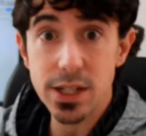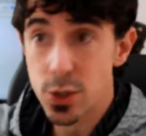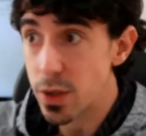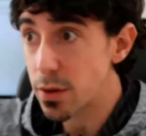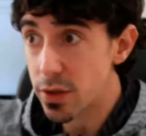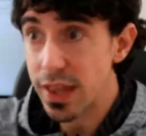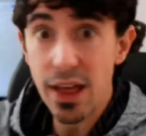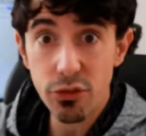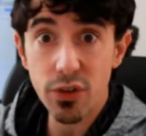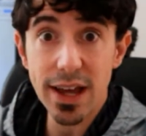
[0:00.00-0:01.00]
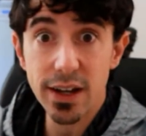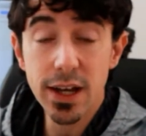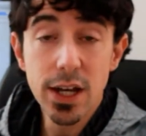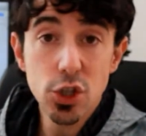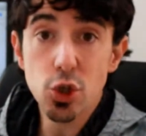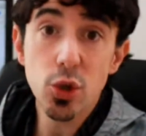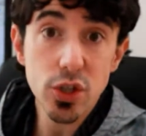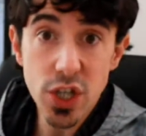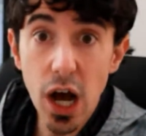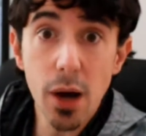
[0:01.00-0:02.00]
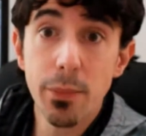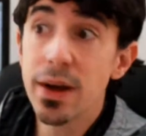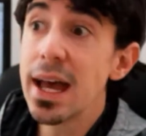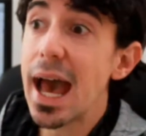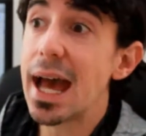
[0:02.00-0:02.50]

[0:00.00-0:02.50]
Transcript: to that thread to the top,